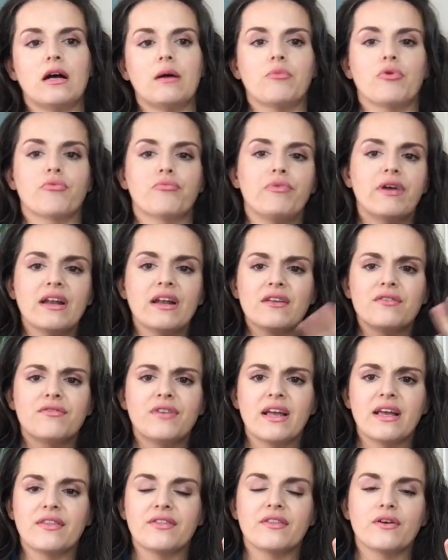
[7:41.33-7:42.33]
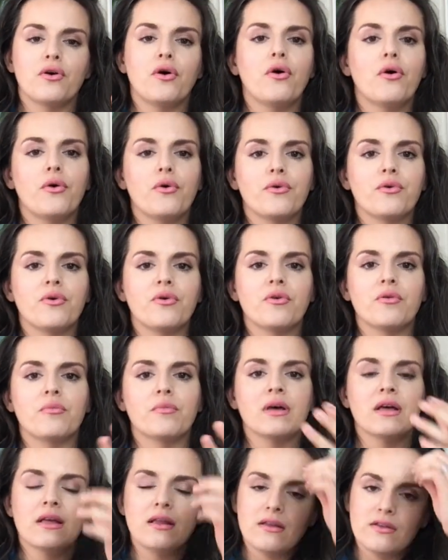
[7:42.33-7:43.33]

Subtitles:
or renovate the home.